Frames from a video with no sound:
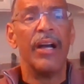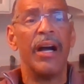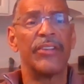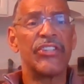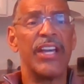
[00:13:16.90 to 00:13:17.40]

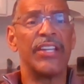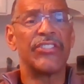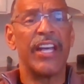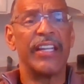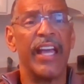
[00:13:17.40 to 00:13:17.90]
says
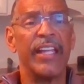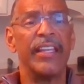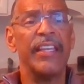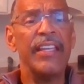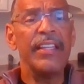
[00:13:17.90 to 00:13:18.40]
that, and
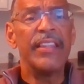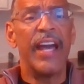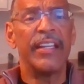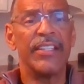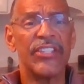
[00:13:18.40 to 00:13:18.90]
he that
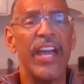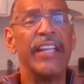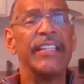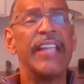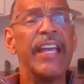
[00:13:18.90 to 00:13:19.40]
is 8
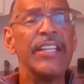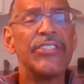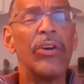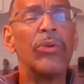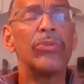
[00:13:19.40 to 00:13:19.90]
days
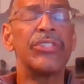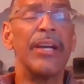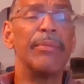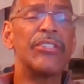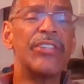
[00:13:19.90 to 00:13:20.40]
old shall be
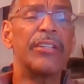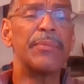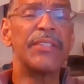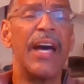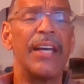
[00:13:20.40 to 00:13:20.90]

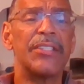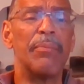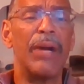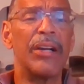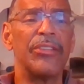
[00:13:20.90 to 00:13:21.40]
circumcised
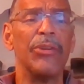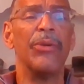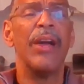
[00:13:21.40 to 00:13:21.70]
among you,